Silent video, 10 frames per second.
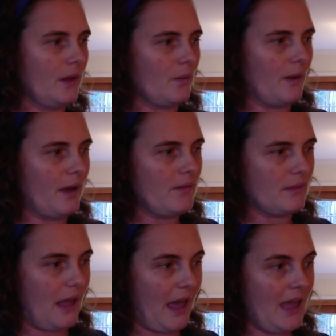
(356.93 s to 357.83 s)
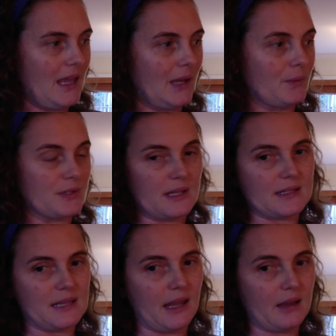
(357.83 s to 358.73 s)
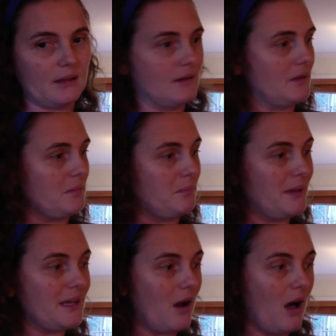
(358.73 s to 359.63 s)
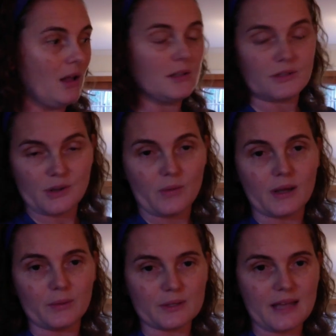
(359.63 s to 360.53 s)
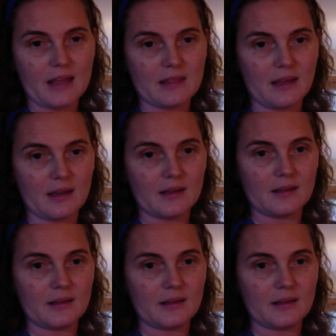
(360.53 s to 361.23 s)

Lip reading: Well, A equals this thing. B also equals that thing.